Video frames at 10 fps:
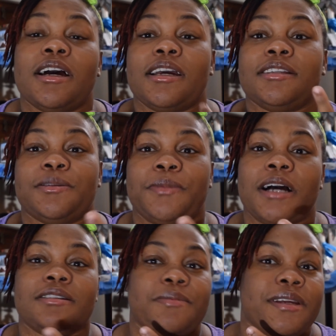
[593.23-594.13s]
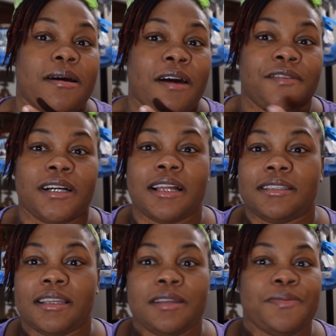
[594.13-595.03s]
into black, so may have to
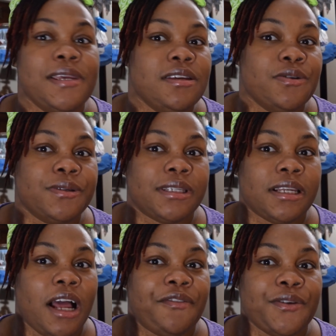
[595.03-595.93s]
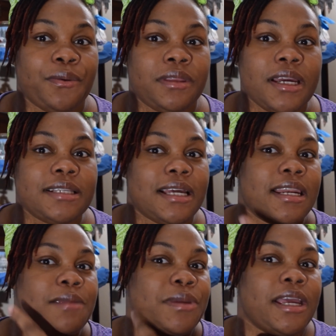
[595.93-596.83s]
constantly be using a few things, and
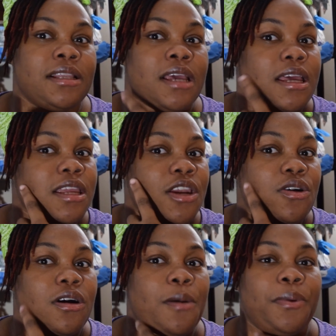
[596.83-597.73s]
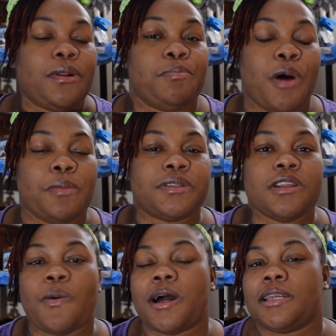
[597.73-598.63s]
then me get, you know, couple bumps
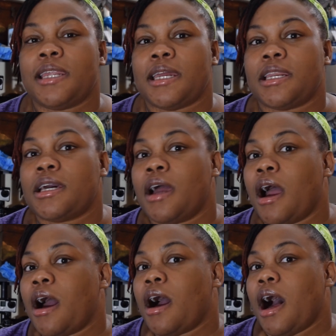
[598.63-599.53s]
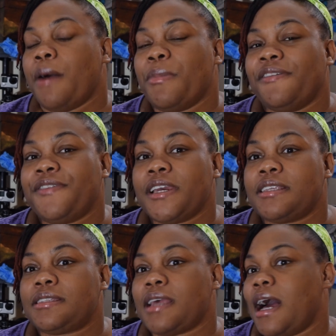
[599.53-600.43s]
now and then on my
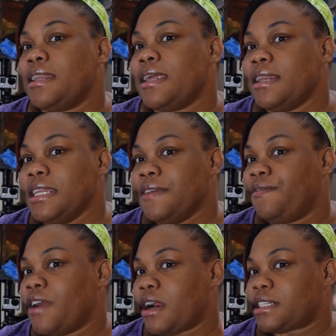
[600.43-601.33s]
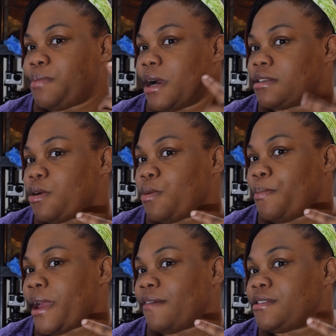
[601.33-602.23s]
face, and then leave dark spots. So
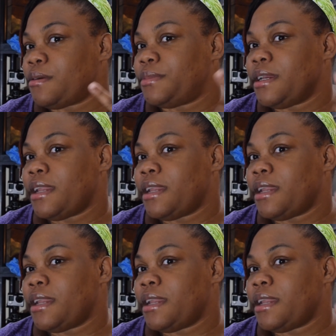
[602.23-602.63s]
may have something